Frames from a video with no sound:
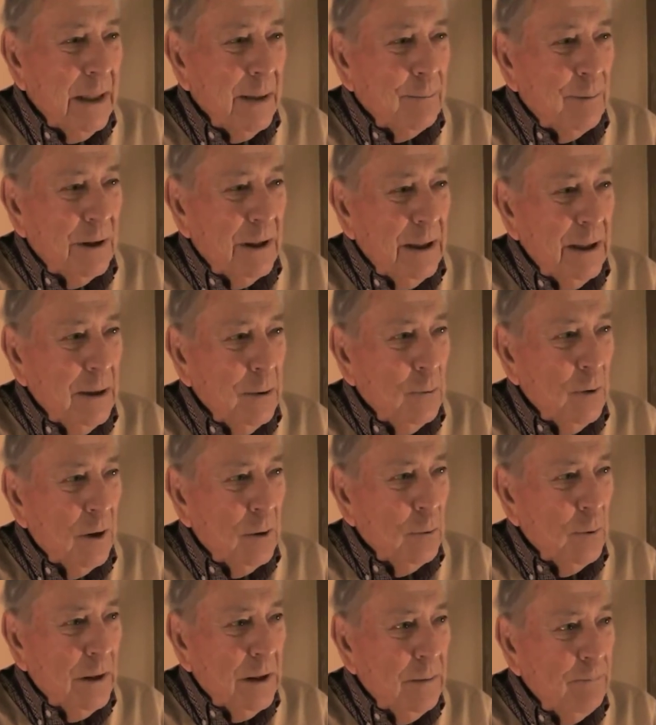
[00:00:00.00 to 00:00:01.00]
But
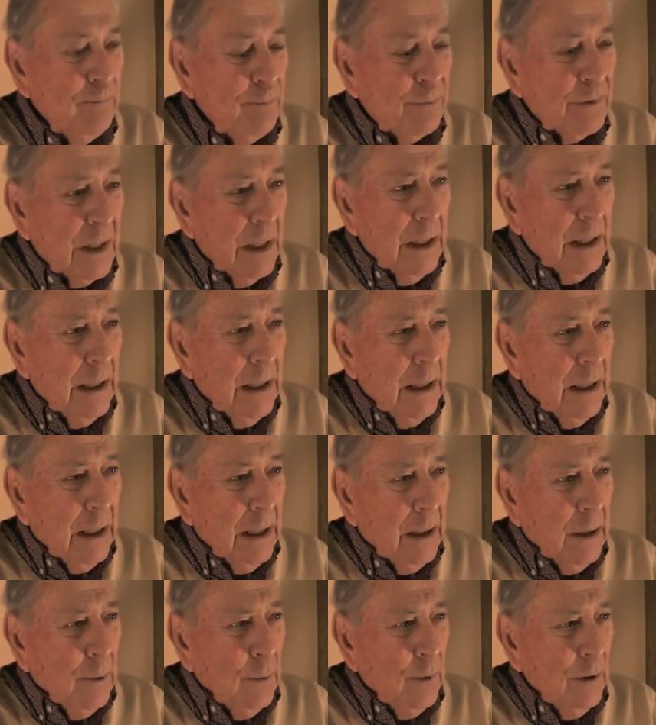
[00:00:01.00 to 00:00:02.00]
anyway,
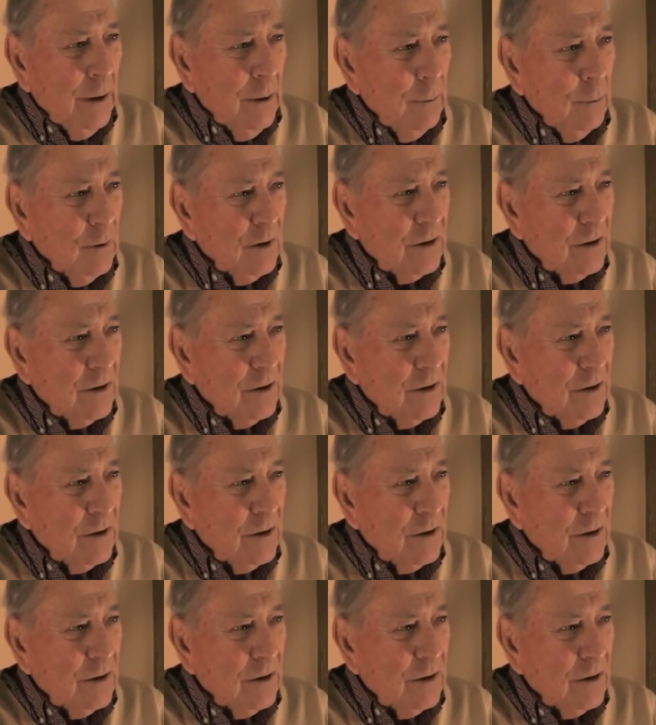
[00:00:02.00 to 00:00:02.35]
we